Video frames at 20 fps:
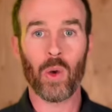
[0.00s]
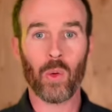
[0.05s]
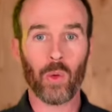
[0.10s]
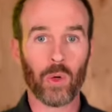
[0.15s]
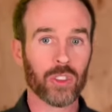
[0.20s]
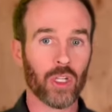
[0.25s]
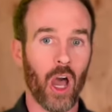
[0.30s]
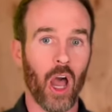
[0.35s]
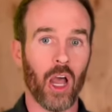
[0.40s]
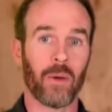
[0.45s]
We
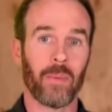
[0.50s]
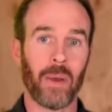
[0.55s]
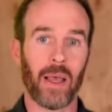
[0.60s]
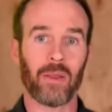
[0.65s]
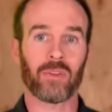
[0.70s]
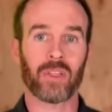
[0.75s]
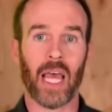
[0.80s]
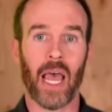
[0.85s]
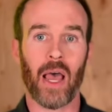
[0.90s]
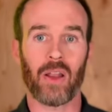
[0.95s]
will talk
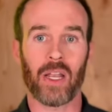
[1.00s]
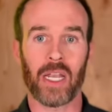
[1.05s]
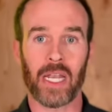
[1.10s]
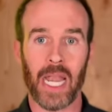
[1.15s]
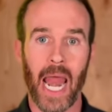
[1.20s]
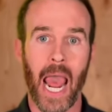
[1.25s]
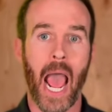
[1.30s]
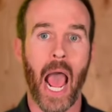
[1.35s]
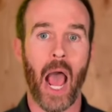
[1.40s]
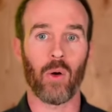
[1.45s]
about that
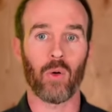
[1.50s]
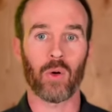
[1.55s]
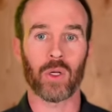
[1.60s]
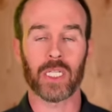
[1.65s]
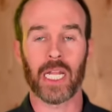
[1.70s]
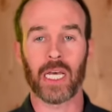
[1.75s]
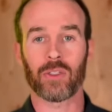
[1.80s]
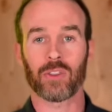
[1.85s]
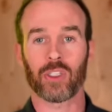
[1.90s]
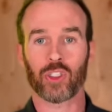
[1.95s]
now.
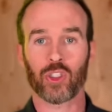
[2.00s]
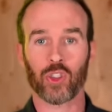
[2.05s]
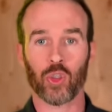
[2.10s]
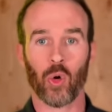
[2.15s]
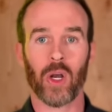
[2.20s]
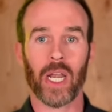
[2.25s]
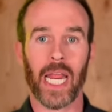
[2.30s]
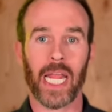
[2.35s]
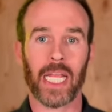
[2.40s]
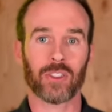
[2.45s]
Now, the
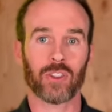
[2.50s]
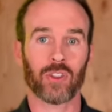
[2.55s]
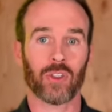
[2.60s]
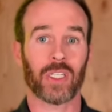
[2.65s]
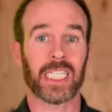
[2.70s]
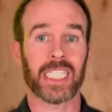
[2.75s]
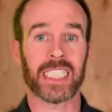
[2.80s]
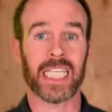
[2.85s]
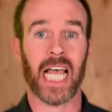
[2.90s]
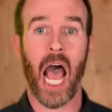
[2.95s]
short answer
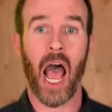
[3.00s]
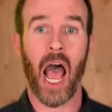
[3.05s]
is